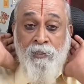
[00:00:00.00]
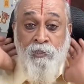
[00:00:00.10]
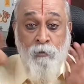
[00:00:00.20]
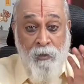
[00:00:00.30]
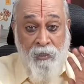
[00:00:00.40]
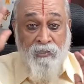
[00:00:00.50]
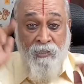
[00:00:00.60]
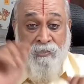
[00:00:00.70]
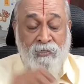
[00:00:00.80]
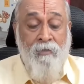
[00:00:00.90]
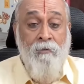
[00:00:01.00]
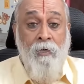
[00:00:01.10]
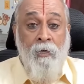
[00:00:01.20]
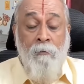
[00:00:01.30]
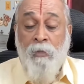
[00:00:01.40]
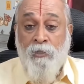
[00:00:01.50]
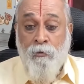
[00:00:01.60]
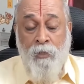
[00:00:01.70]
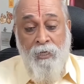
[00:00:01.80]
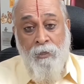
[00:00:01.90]
That's what Krishna said. But
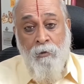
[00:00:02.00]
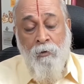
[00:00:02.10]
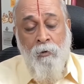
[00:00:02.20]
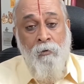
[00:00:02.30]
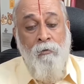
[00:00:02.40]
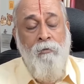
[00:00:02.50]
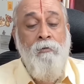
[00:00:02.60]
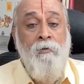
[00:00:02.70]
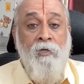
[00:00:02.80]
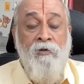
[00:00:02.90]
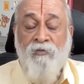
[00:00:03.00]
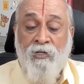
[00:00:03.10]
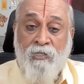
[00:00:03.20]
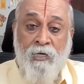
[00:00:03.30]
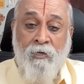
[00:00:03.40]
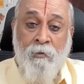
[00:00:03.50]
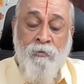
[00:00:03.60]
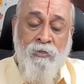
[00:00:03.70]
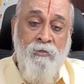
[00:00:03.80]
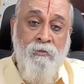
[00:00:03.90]
today I don't know. If Krishna
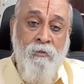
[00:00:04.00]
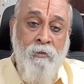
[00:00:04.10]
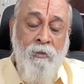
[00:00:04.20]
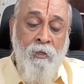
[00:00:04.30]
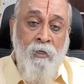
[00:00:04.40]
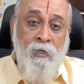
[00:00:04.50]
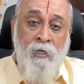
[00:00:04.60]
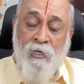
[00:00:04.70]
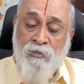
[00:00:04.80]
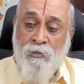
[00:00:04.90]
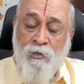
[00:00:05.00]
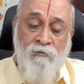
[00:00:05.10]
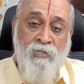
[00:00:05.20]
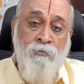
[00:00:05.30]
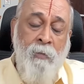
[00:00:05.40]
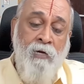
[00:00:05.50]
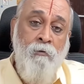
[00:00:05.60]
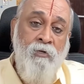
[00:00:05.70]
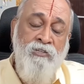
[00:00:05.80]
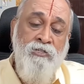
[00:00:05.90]
comes, he has to reverse
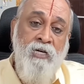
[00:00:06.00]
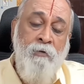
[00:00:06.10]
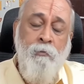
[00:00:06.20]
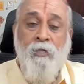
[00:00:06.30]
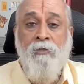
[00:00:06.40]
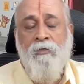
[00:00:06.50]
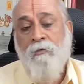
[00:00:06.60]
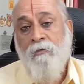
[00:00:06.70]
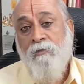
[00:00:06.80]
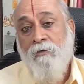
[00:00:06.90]
back his statement.